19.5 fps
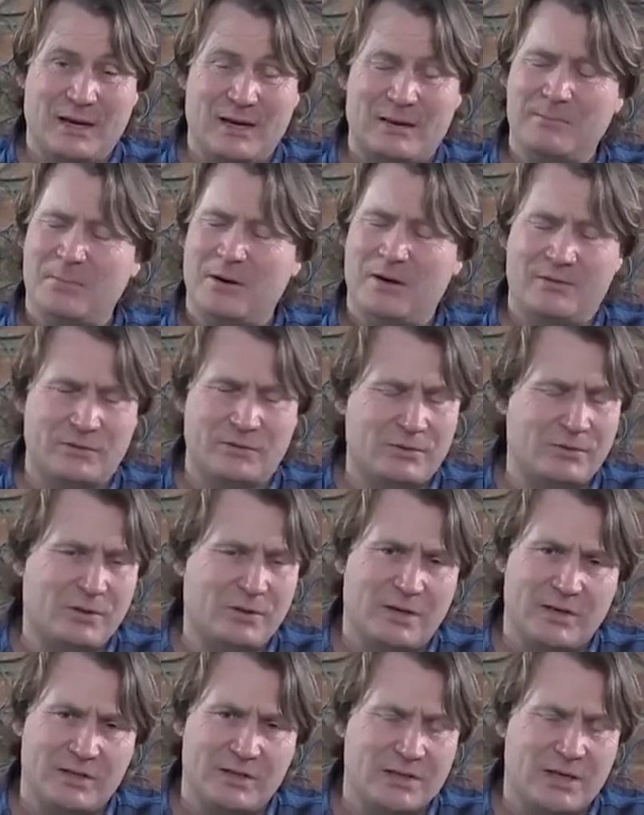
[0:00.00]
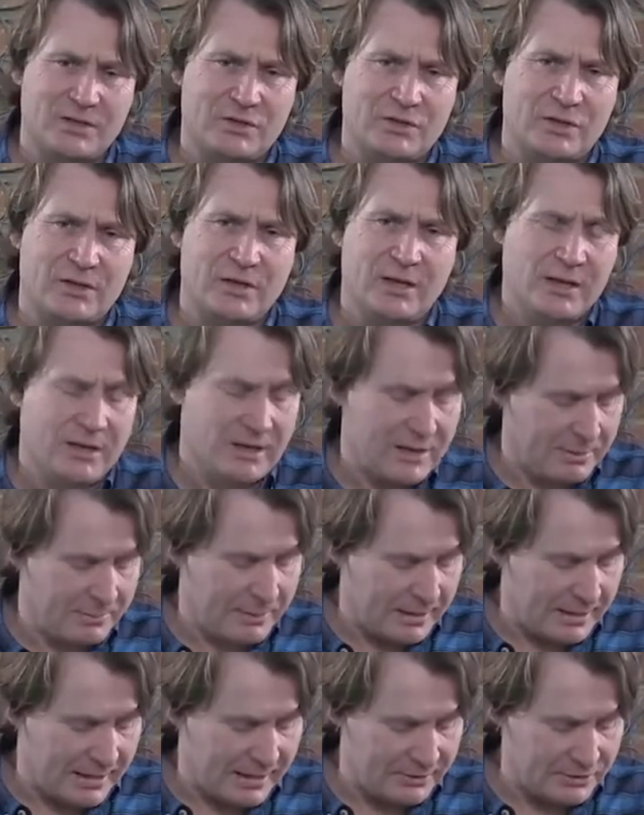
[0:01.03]
marvellous organisation,
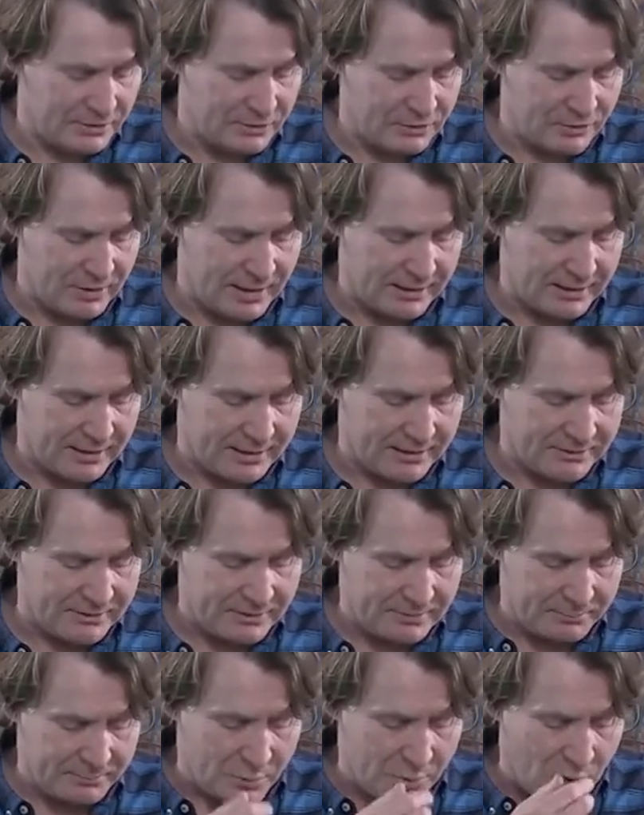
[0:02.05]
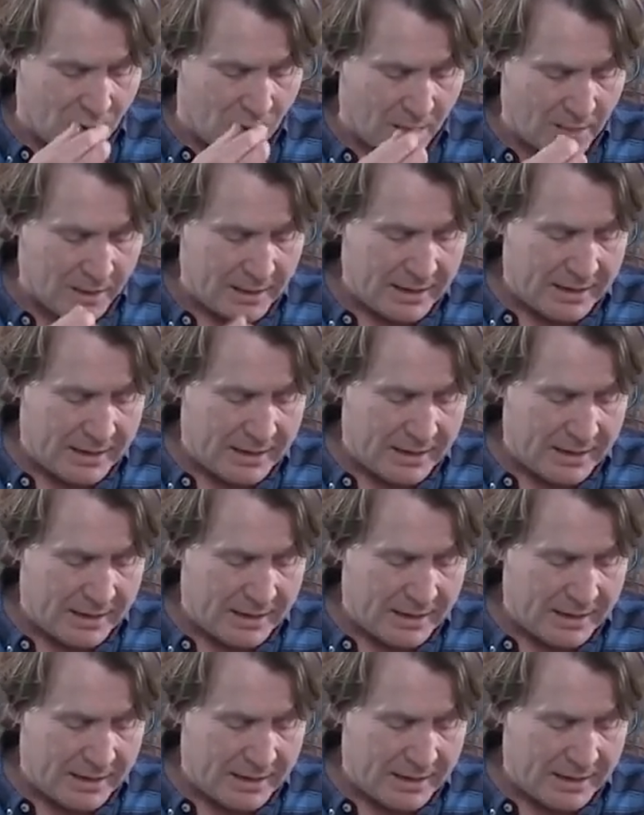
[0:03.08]
about how to track and support.